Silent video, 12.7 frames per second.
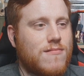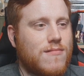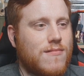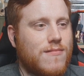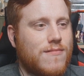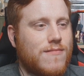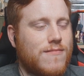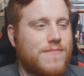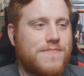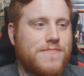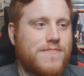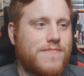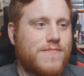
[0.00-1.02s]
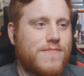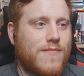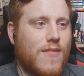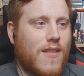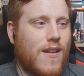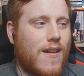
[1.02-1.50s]

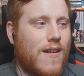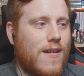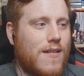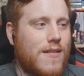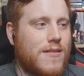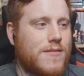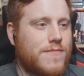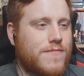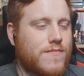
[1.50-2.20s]
Nothing is said.